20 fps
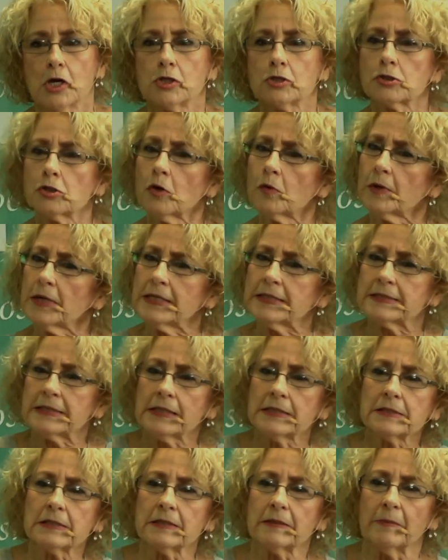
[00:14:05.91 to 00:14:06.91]
So it
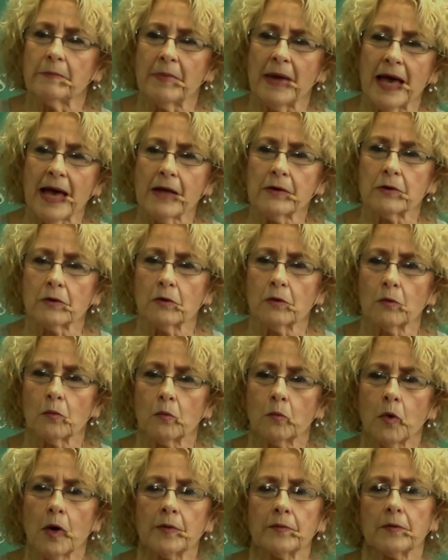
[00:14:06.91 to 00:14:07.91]
doesn't matter
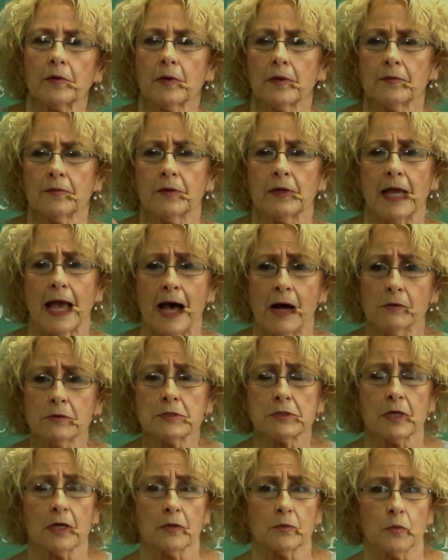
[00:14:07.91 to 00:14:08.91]
what the
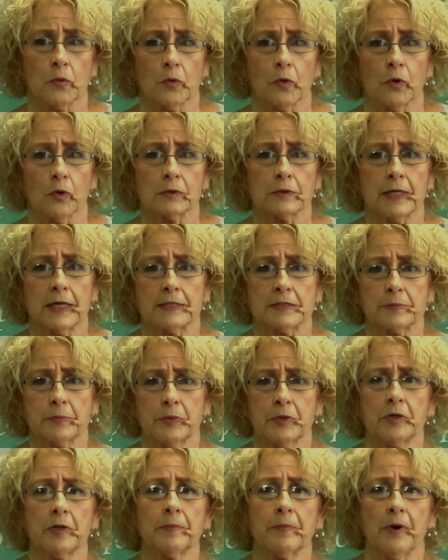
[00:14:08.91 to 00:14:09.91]
outside world has
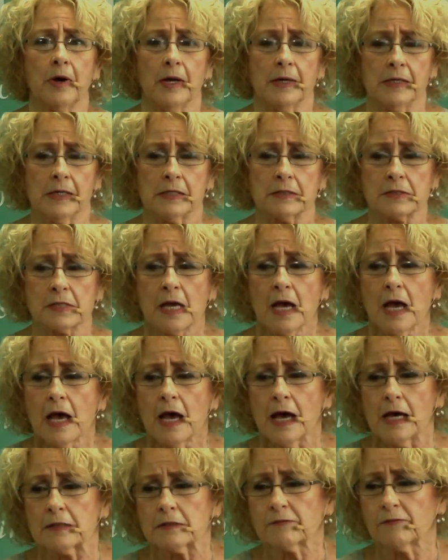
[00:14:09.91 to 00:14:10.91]
put upon us
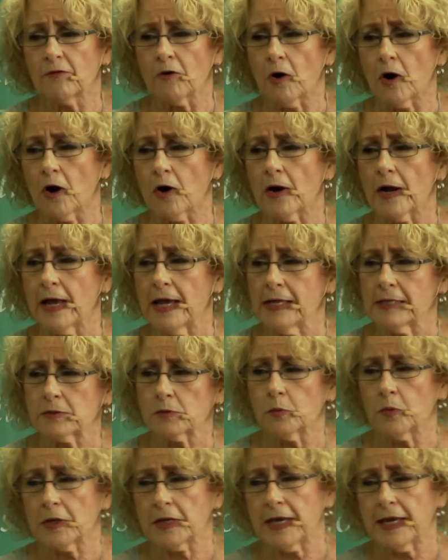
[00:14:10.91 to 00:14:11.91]
as far
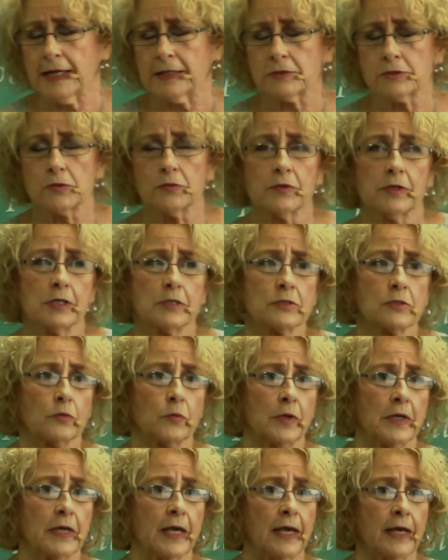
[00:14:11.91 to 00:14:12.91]
as we can't do this or
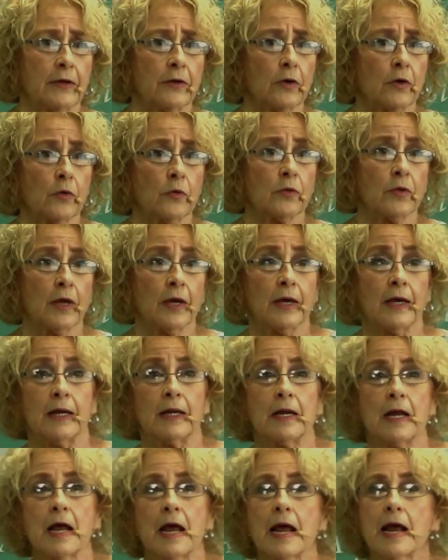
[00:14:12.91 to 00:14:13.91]
we can't go that.
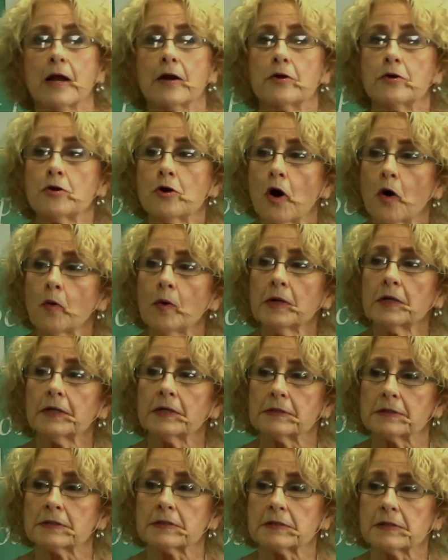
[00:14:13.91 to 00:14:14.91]
No one
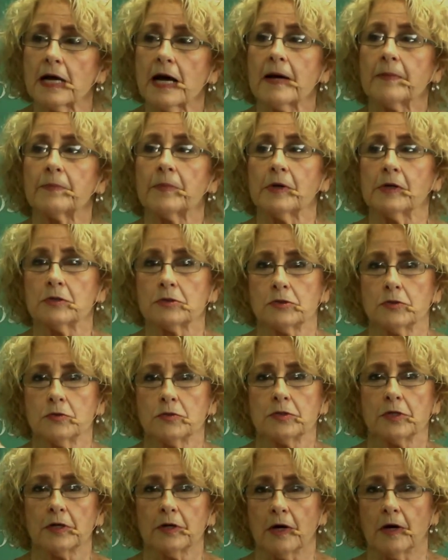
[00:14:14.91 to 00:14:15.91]
can stop us
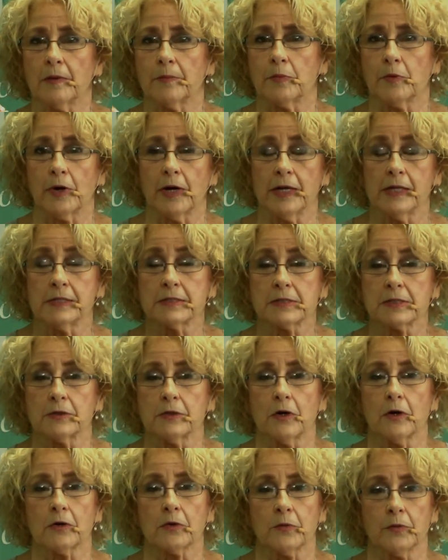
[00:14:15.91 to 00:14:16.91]
using our brains and
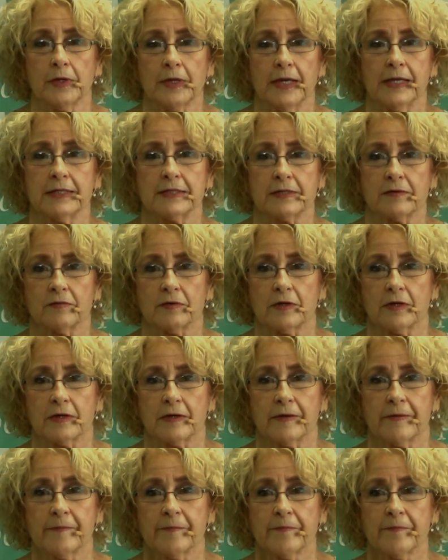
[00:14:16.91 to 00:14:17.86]
our creativity.